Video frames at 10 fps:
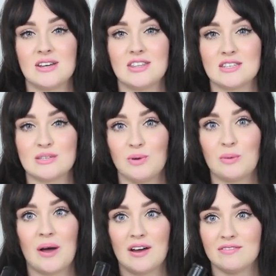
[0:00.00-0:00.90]
so this is
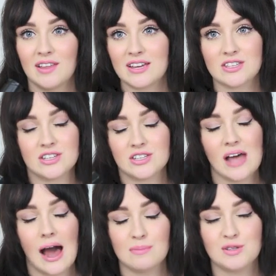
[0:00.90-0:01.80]
more perfect, like this is
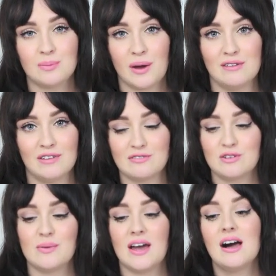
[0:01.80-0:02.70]
absolutely perfect
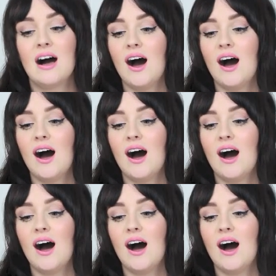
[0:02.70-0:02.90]
for me.